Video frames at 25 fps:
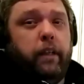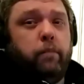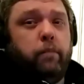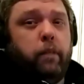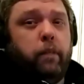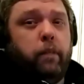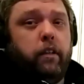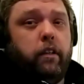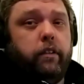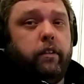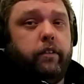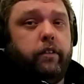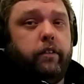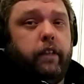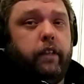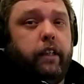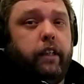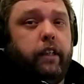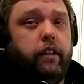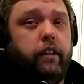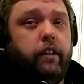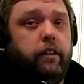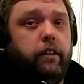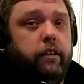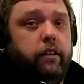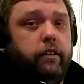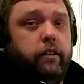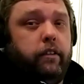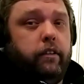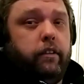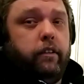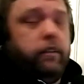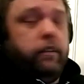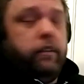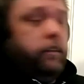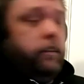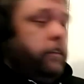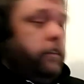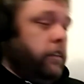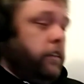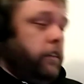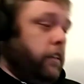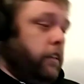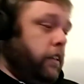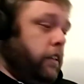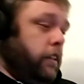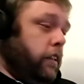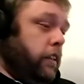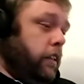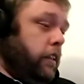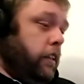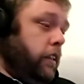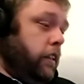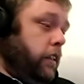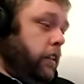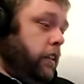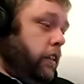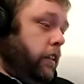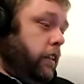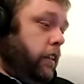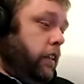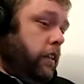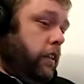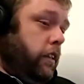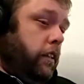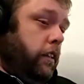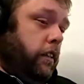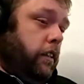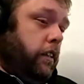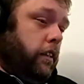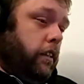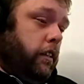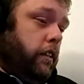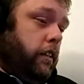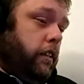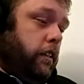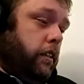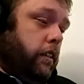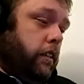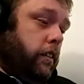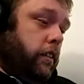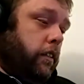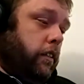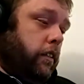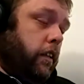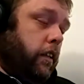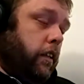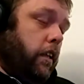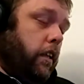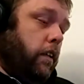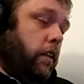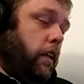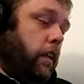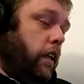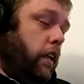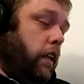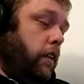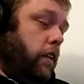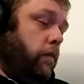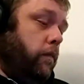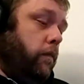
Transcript: balls. Yeah. Right. Yeah. So um, shit,